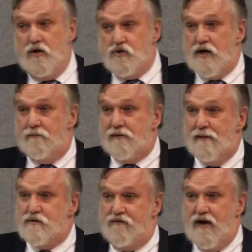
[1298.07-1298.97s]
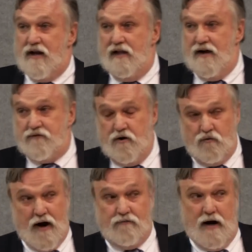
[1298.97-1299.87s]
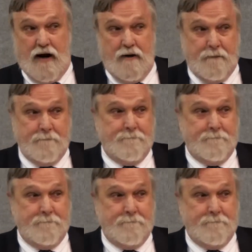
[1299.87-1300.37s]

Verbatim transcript: you sometimes fake left and drive right.